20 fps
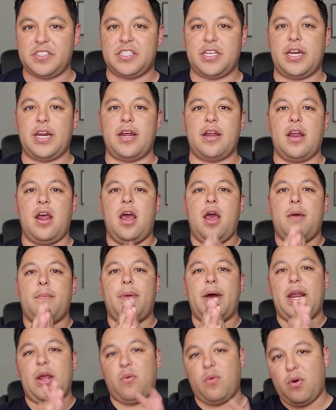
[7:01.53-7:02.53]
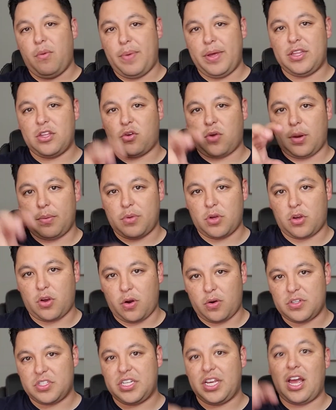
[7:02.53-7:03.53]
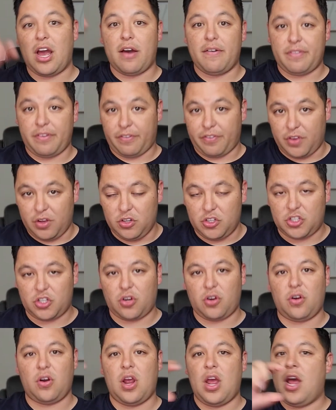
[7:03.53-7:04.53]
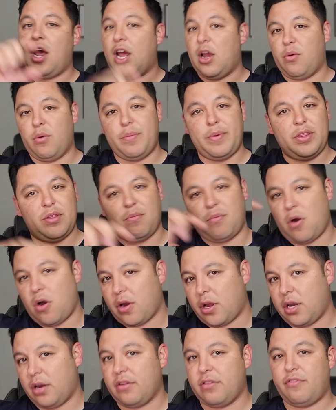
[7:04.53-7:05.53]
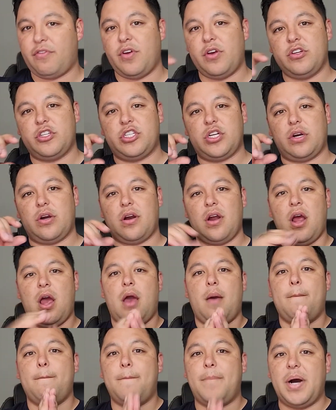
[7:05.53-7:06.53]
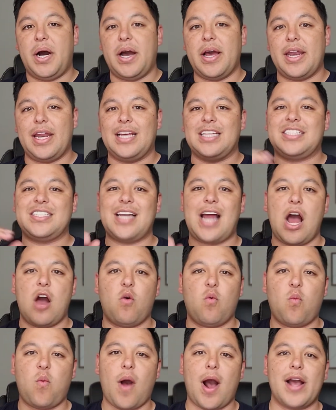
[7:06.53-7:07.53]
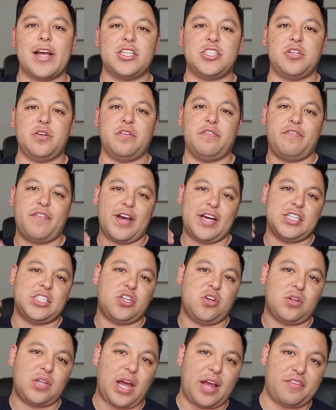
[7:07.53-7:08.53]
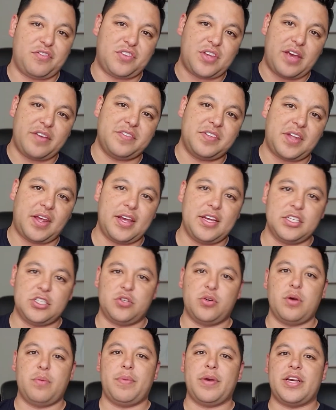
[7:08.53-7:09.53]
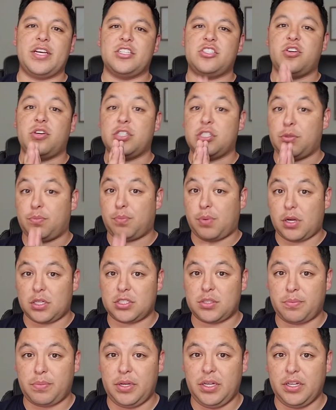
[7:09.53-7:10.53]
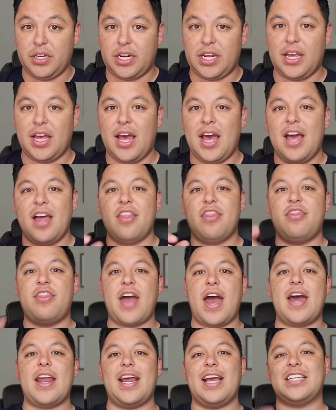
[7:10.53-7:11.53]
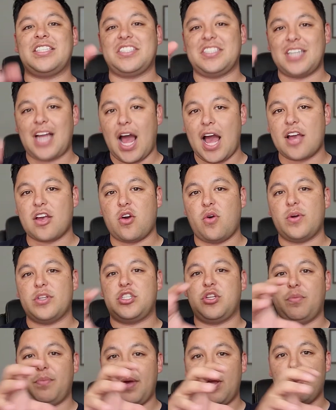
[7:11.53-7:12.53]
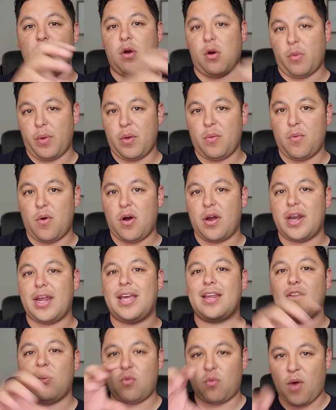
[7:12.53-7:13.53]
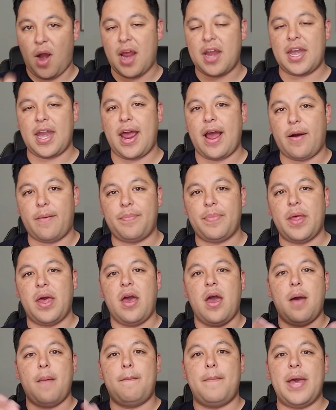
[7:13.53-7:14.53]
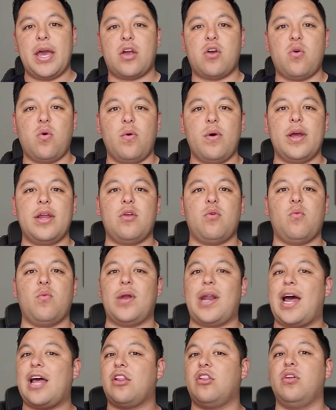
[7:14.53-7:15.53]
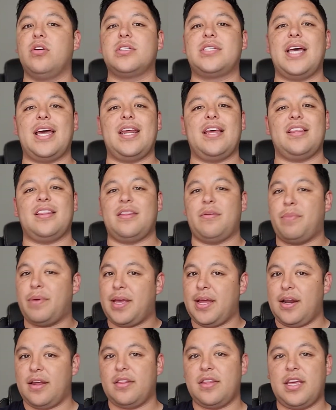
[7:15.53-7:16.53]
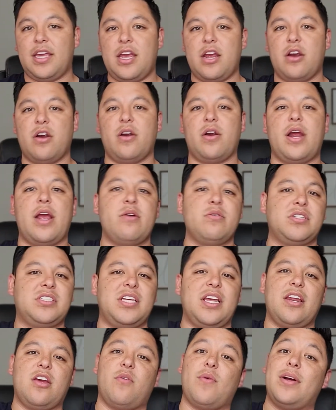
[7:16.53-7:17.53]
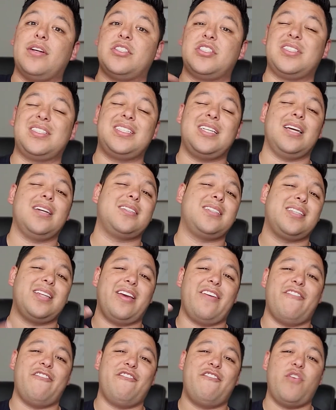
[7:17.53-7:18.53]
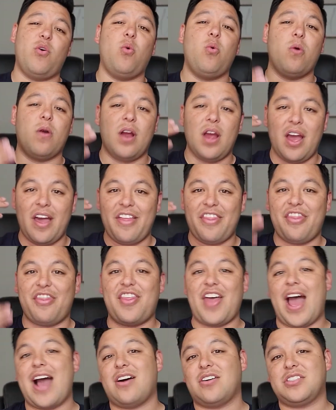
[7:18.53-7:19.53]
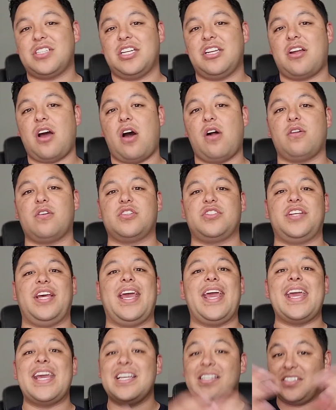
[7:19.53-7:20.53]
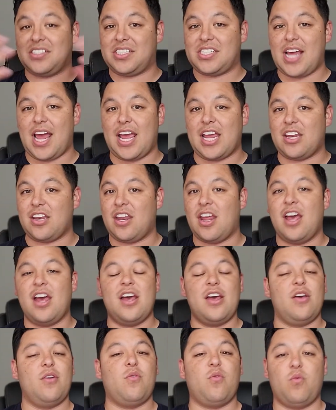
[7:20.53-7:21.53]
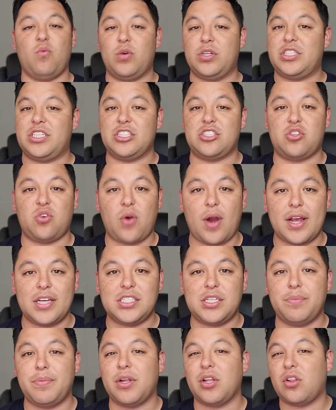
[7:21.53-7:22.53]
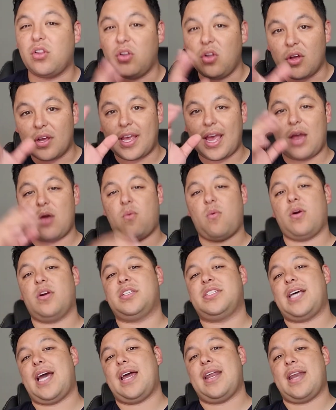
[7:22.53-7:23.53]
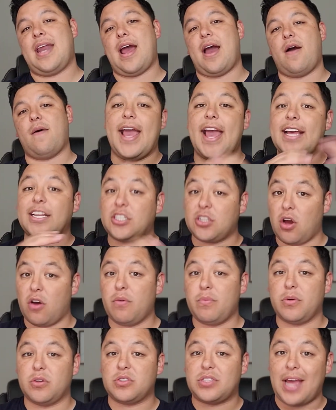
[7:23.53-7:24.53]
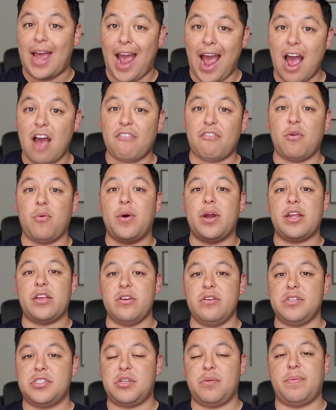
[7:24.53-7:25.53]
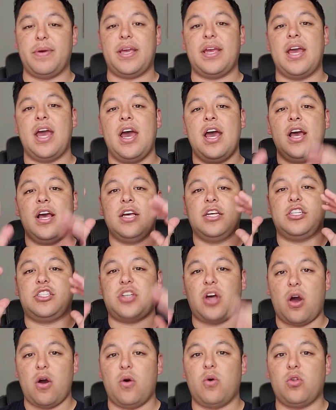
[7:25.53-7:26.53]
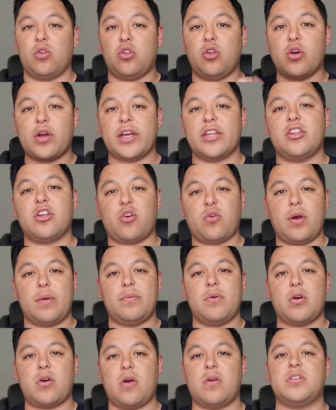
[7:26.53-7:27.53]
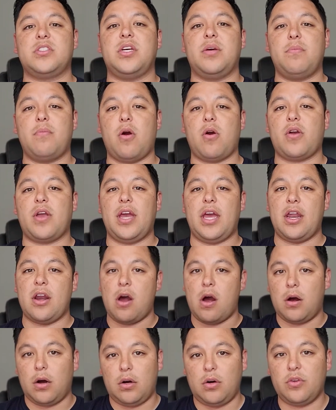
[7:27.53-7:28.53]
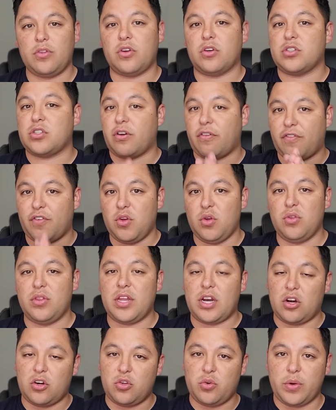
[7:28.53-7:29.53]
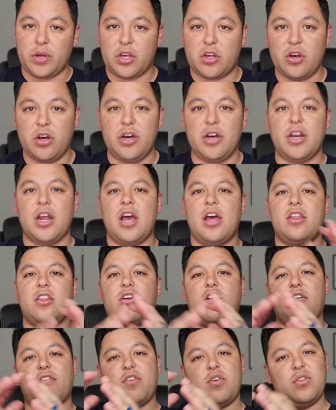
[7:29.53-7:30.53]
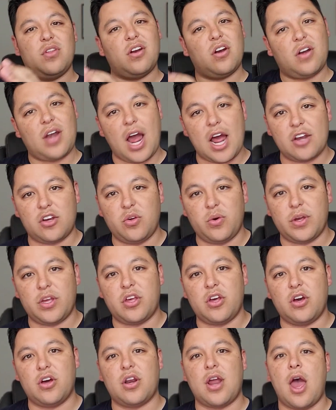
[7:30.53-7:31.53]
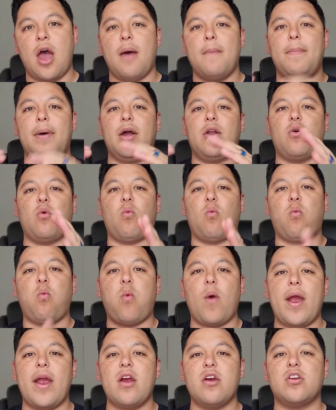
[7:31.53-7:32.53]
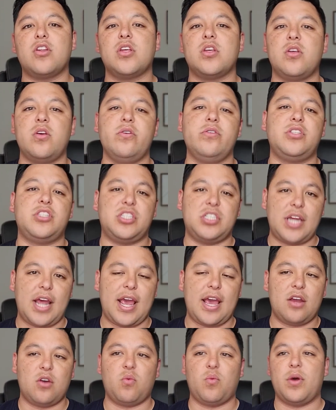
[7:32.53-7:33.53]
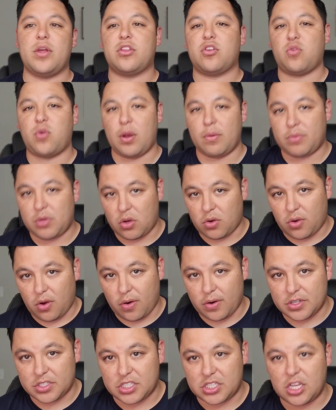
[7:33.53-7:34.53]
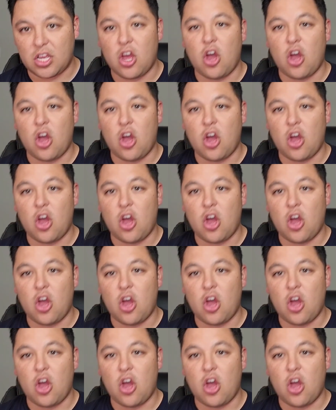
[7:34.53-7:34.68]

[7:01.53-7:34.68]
in it, but it will be the cryptocurrency of the future. It will be the market of the future. But it's not wise to invest your life savings into it because there's a possibility that it's not going to be where we want it right now. Bitcoin, when I looked at it the beginning of the year, it was sitting around $64,000. Insane, which is crazy, but look at where it's at now. It's almost half of what it used to be. So look at the cryptocurrency market in a whole. There's a few that are doing good, there are a few that are not doing good, but where do you stand with cryptocurrency?